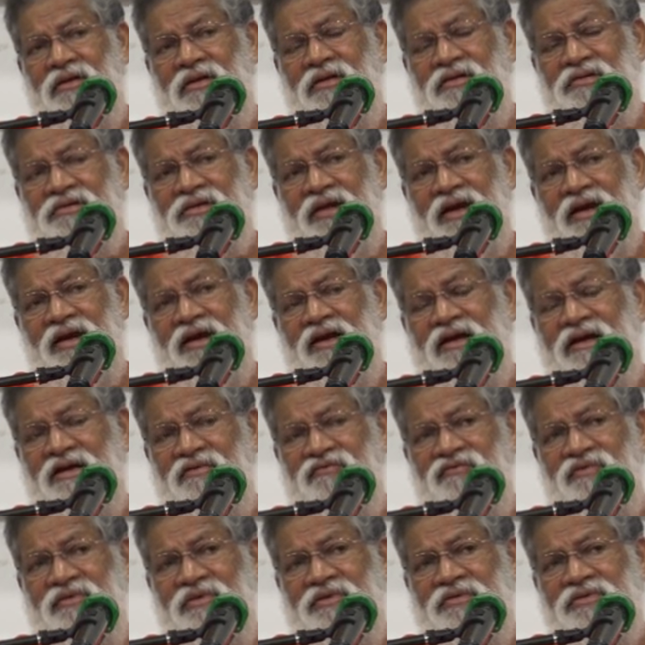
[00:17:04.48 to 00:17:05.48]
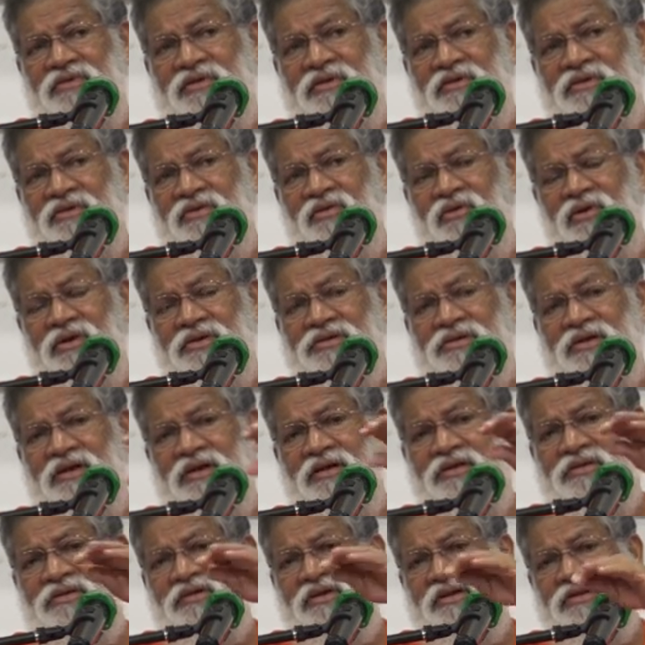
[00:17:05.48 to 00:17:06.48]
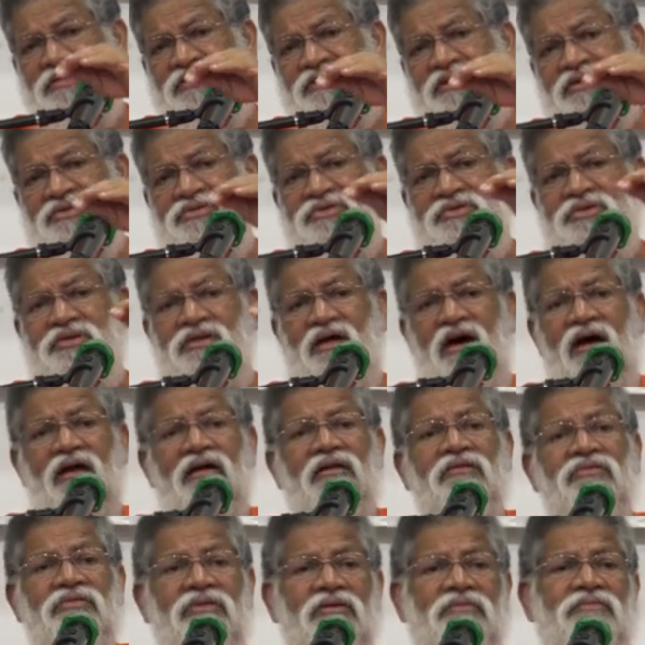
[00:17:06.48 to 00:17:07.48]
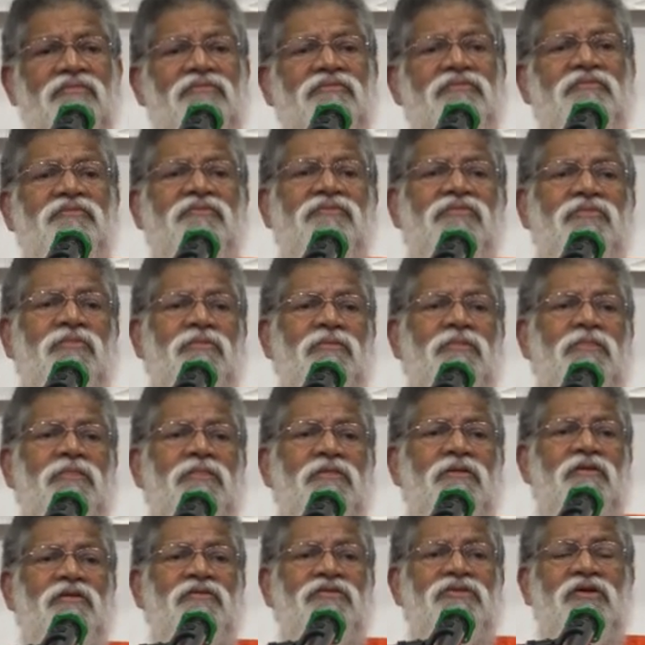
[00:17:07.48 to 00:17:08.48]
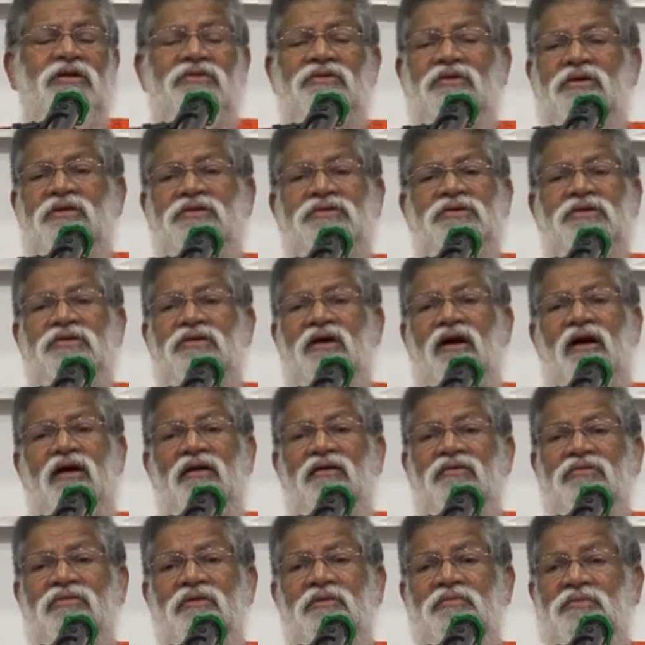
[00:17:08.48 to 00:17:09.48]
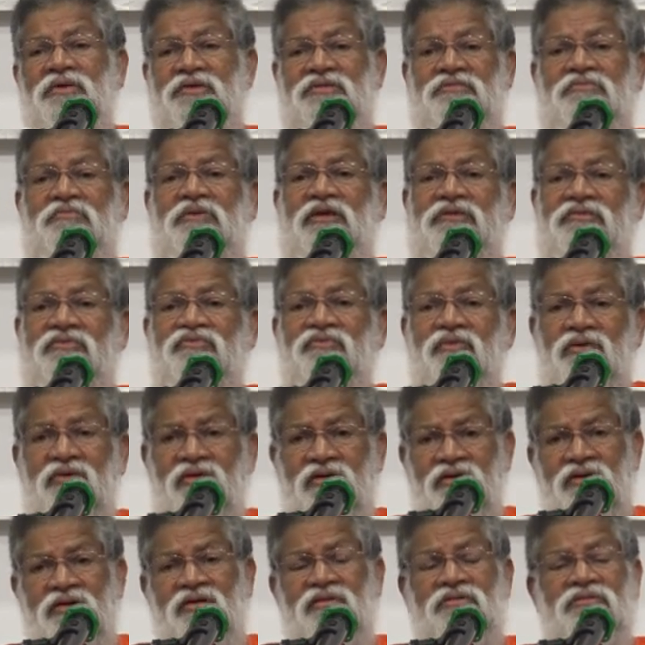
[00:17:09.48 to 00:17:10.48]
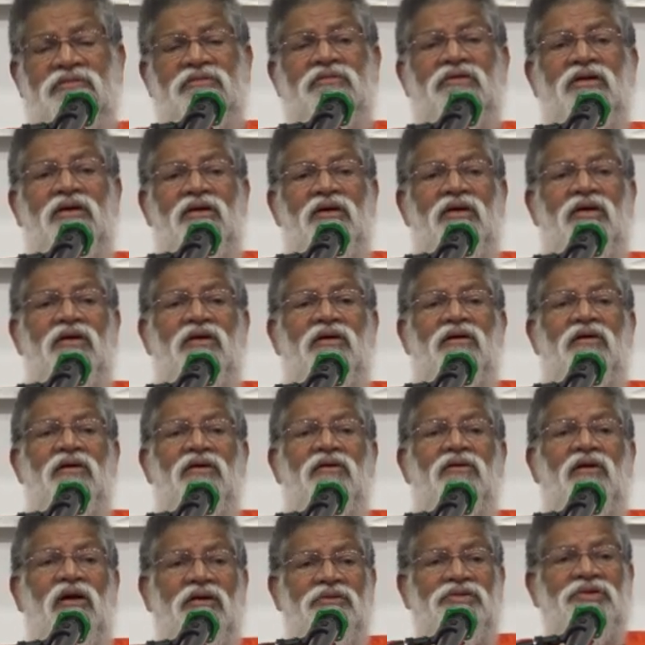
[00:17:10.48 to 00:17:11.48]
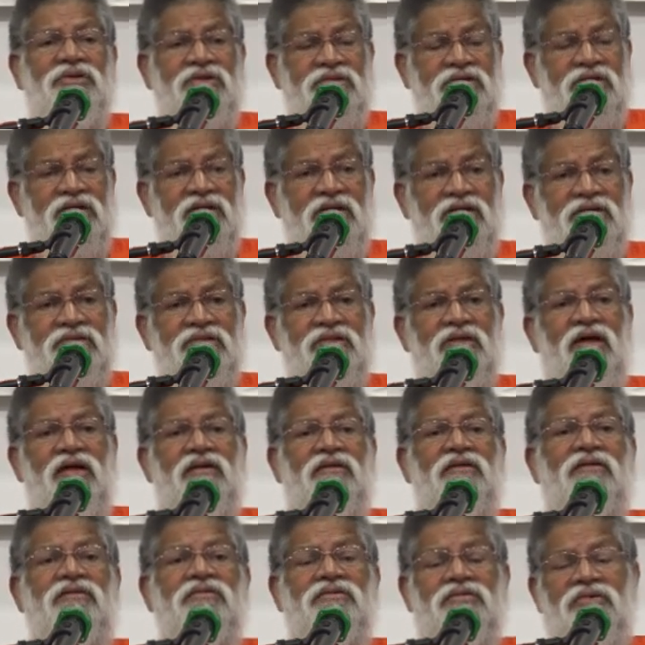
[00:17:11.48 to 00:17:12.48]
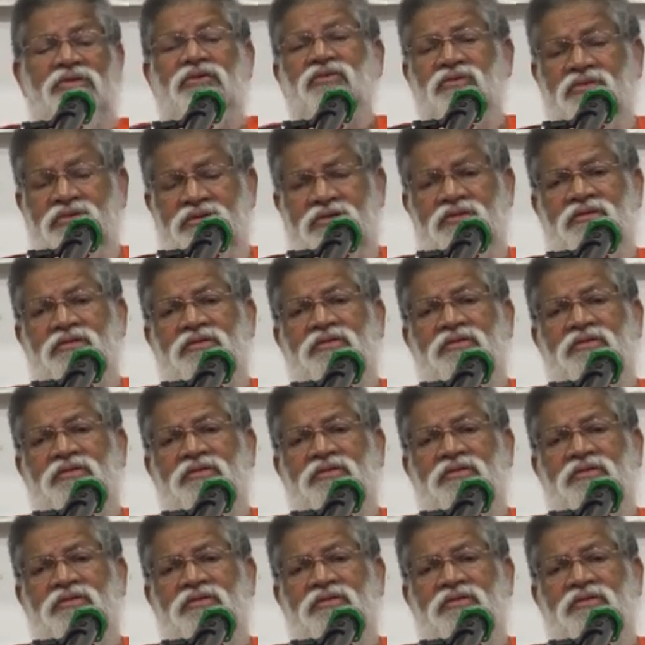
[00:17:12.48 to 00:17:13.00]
Second definition is God's nature is Satchidanandam. Sadachidanandam, he is blissful, he is consciousness and he is truth.